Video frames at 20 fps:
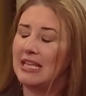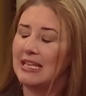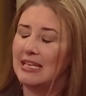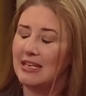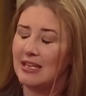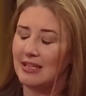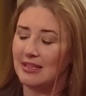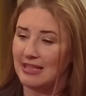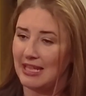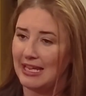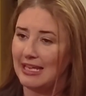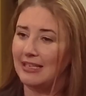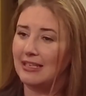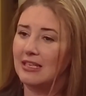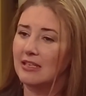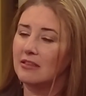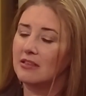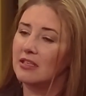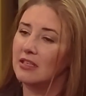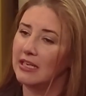then they
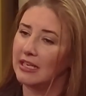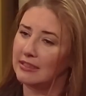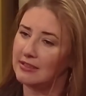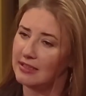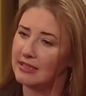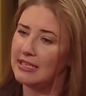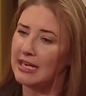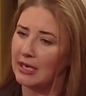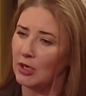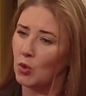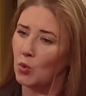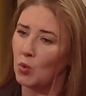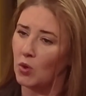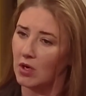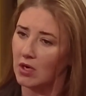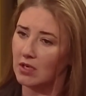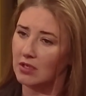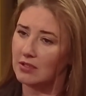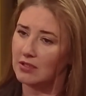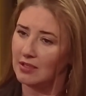can connect their
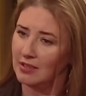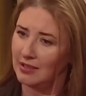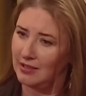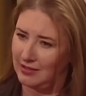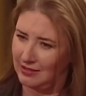work